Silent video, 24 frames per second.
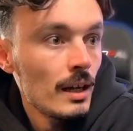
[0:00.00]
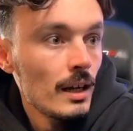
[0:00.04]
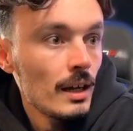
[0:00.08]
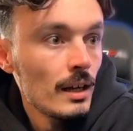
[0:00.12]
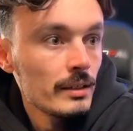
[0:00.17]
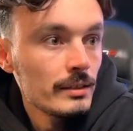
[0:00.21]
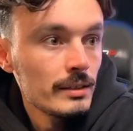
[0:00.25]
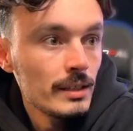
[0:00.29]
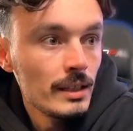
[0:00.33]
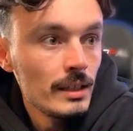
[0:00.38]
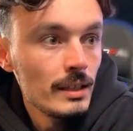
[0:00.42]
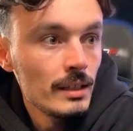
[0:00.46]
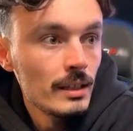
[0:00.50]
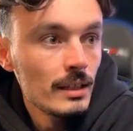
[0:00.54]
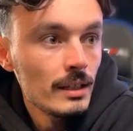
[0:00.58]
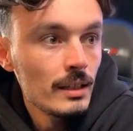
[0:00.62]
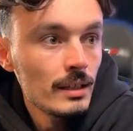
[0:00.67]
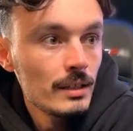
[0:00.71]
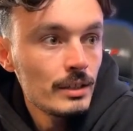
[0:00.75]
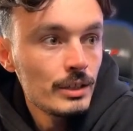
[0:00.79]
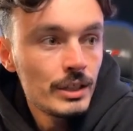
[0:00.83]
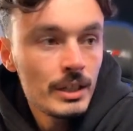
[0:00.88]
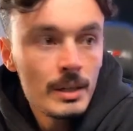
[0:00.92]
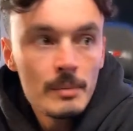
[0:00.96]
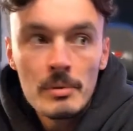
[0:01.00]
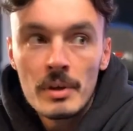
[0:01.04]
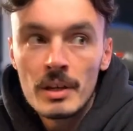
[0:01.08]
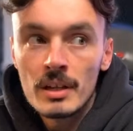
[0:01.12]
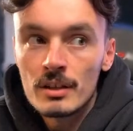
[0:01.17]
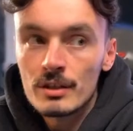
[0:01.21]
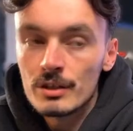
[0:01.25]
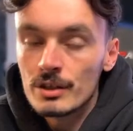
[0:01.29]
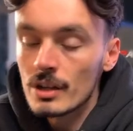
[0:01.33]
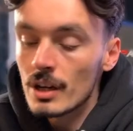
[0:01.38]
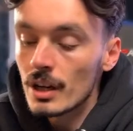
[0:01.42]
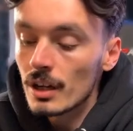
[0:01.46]
The ship in a
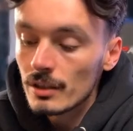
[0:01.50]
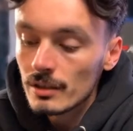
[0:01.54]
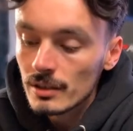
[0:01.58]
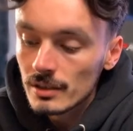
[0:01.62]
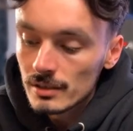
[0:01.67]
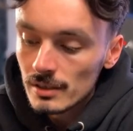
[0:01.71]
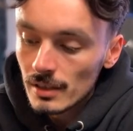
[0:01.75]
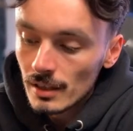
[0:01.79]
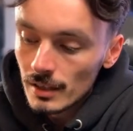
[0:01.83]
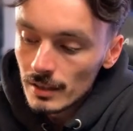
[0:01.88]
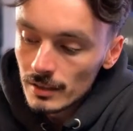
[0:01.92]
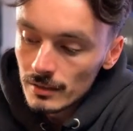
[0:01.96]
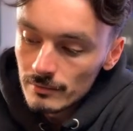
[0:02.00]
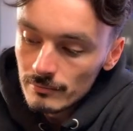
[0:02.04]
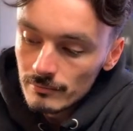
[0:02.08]
jar design.